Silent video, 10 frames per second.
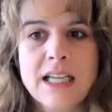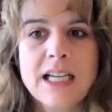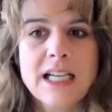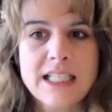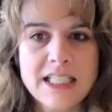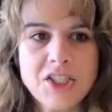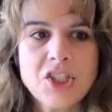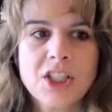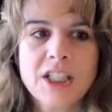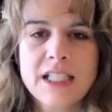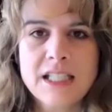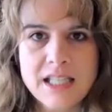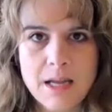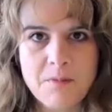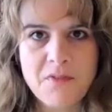Additionally,
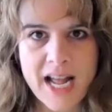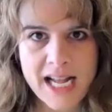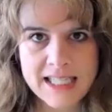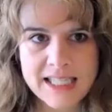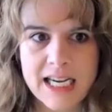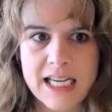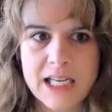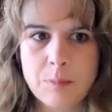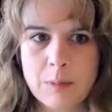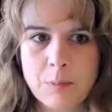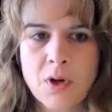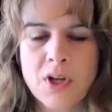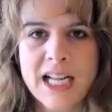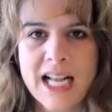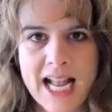some vaccinated
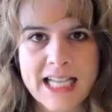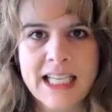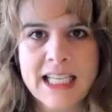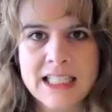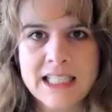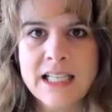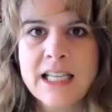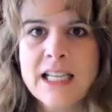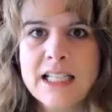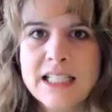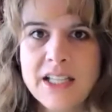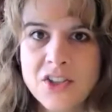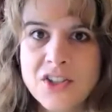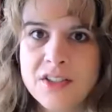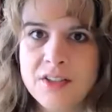people can get
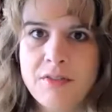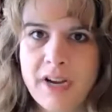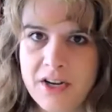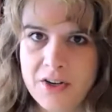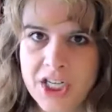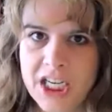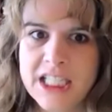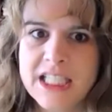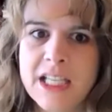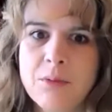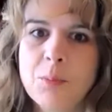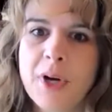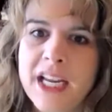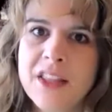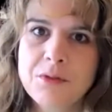Delta variant in
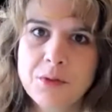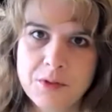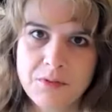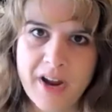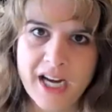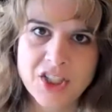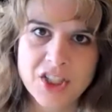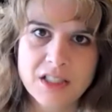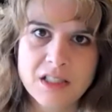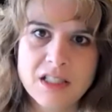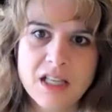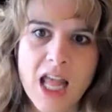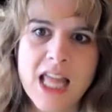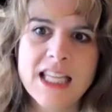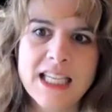breakthrough infections,
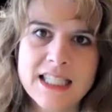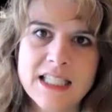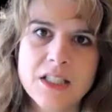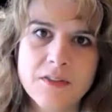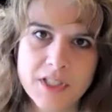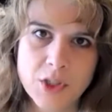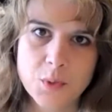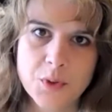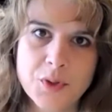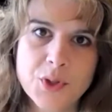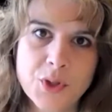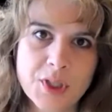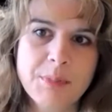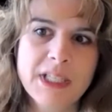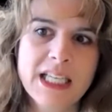and these individuals
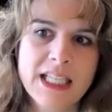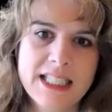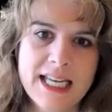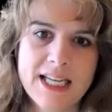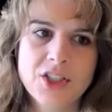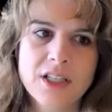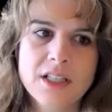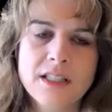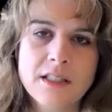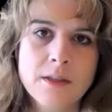could be contagious.